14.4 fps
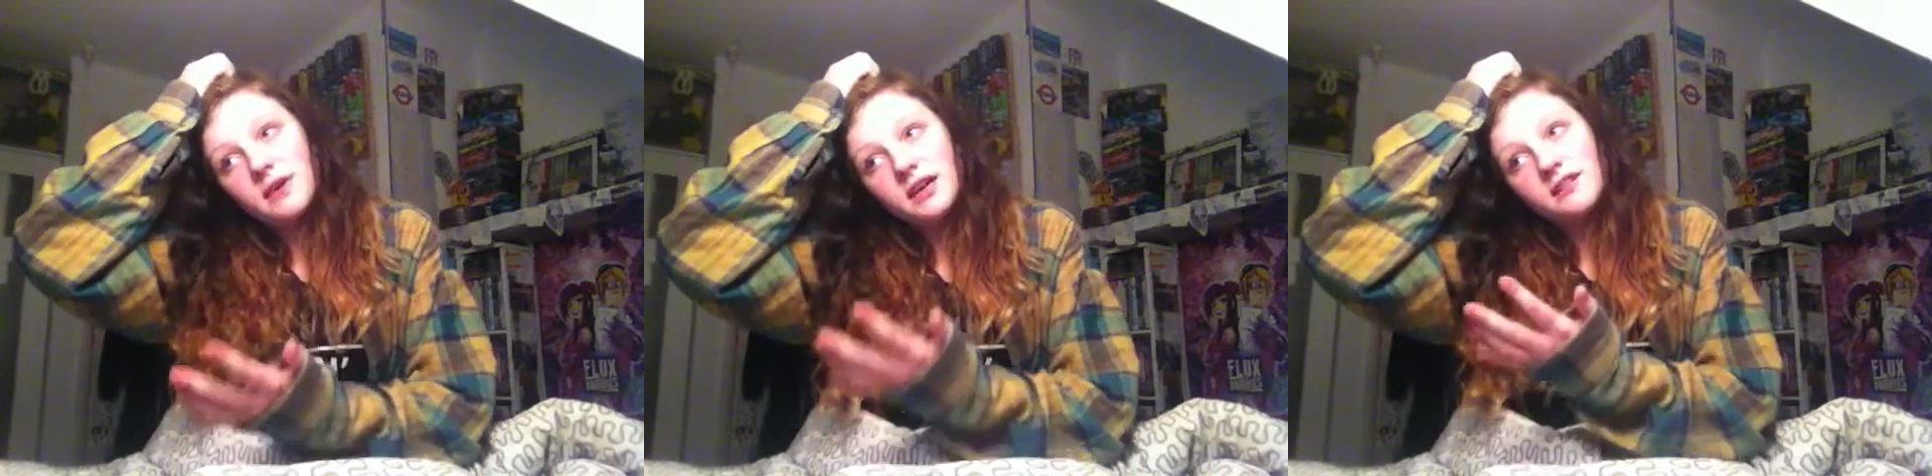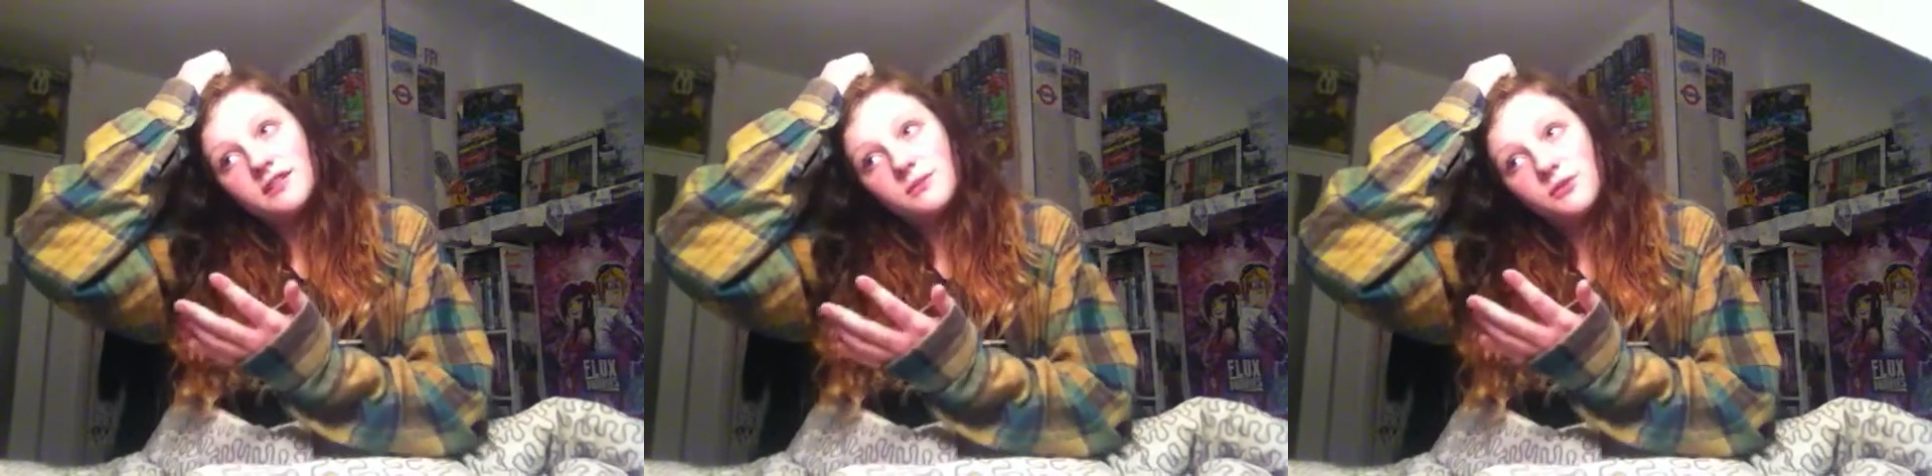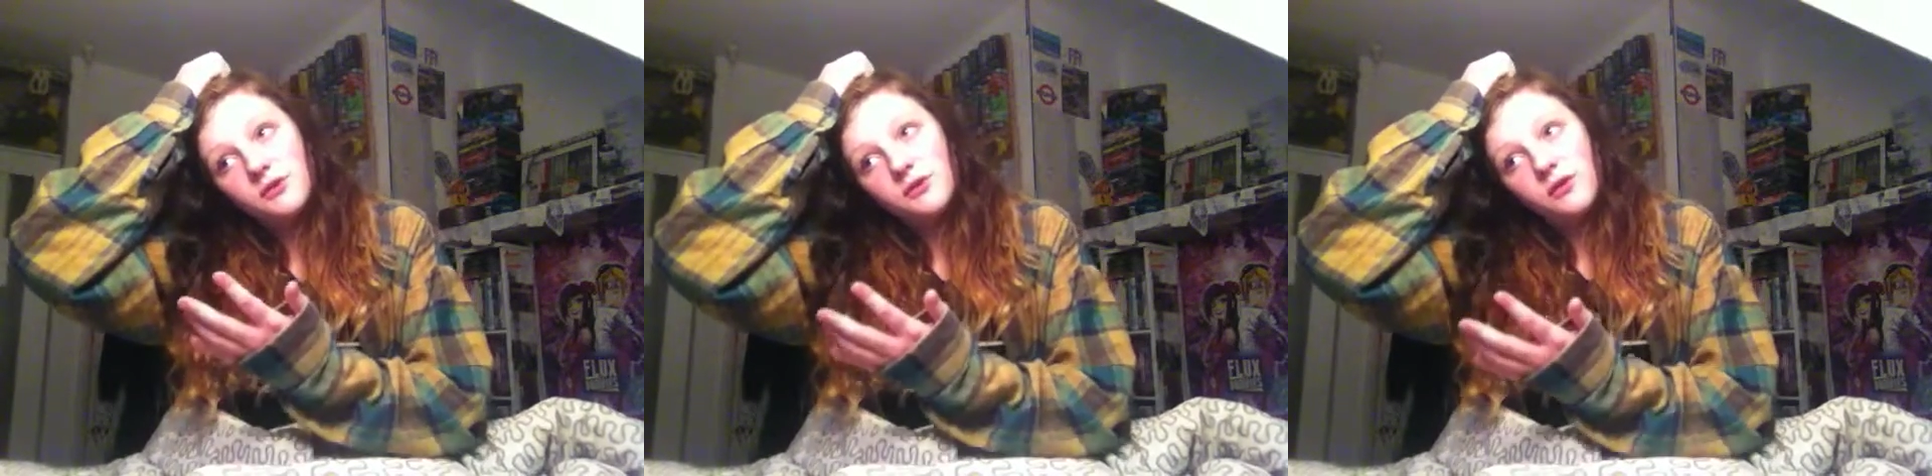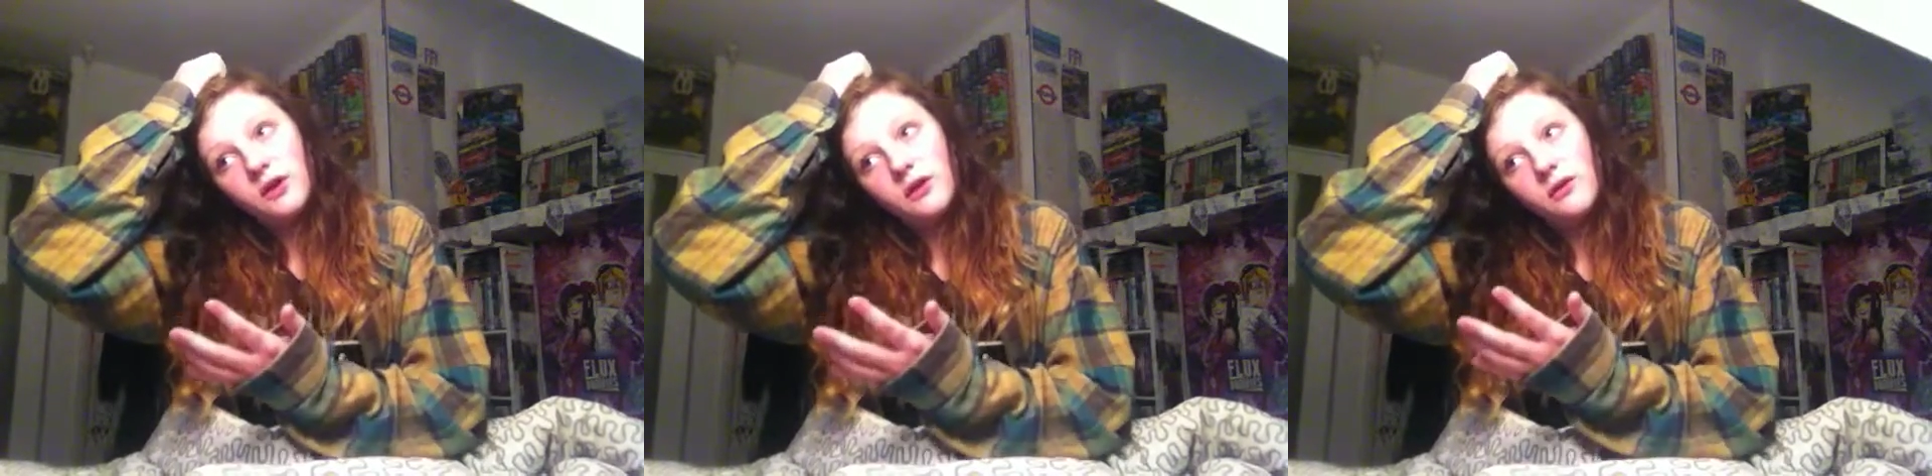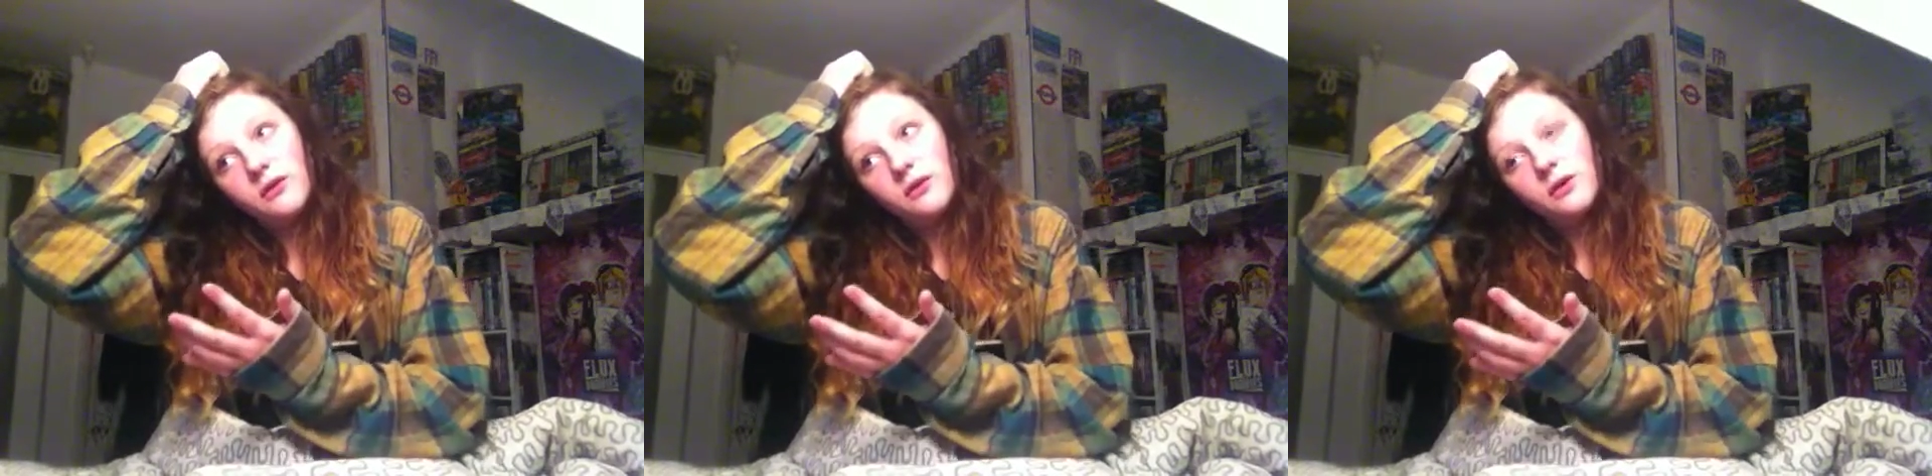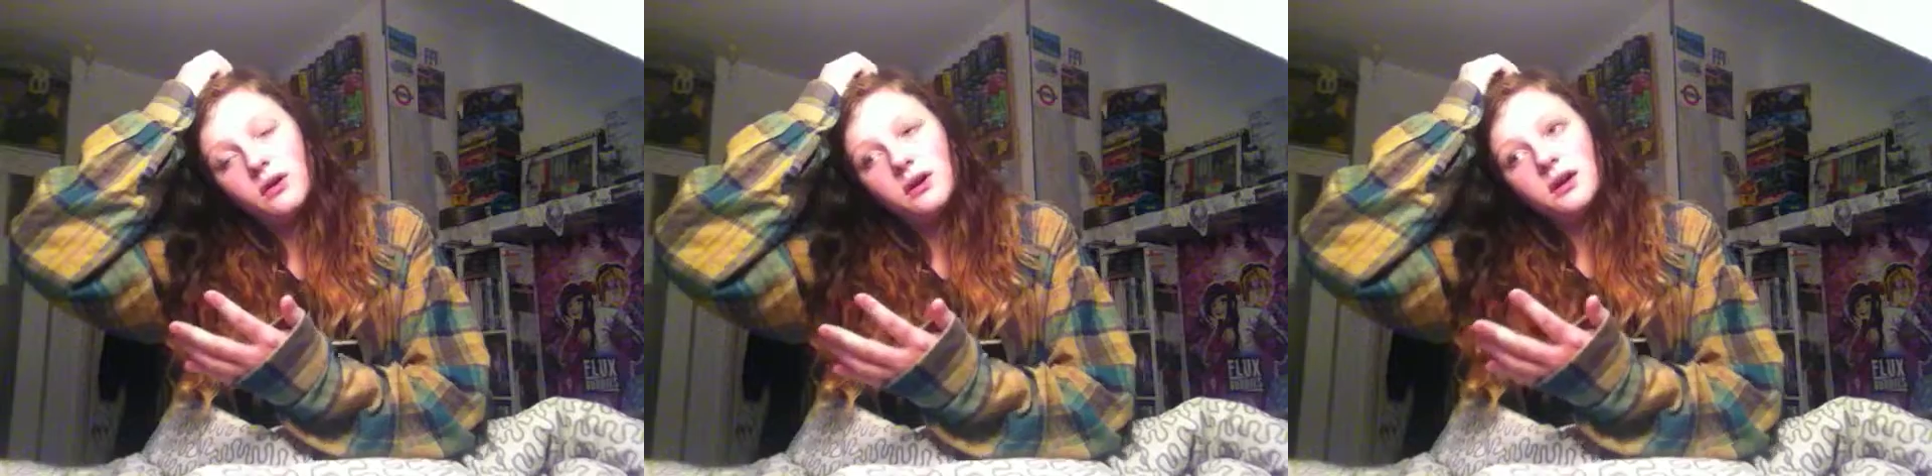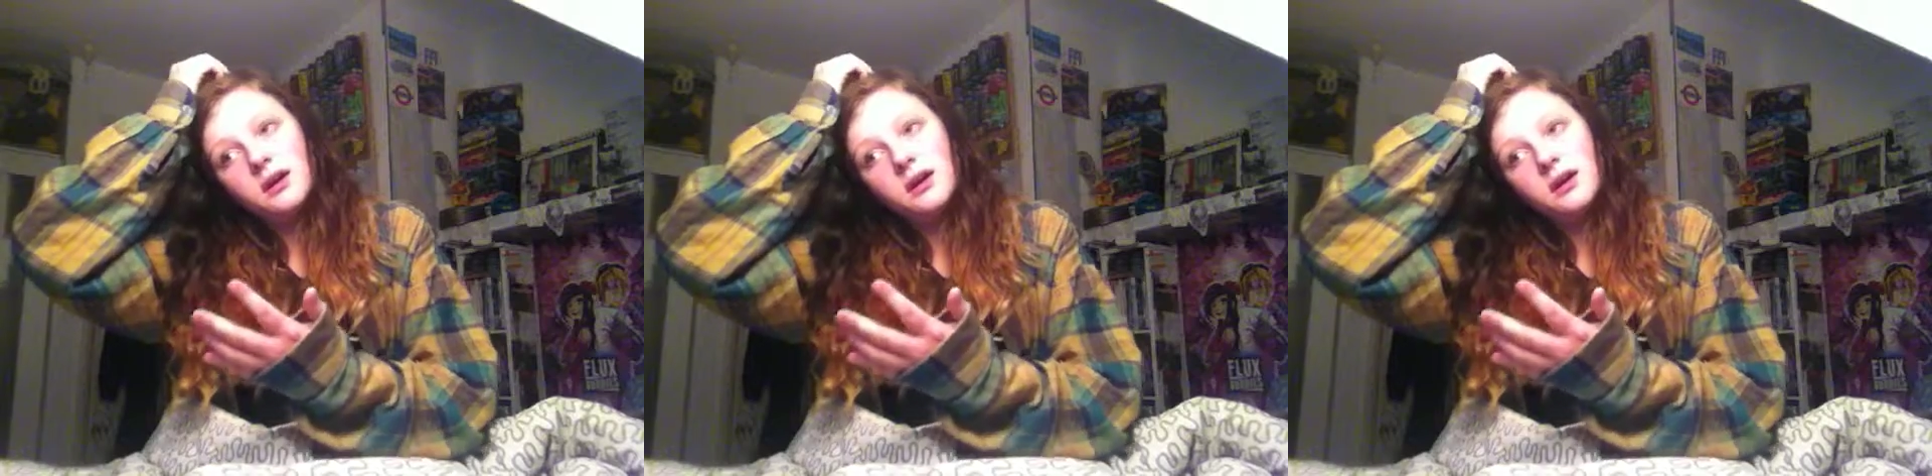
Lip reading: makes me feel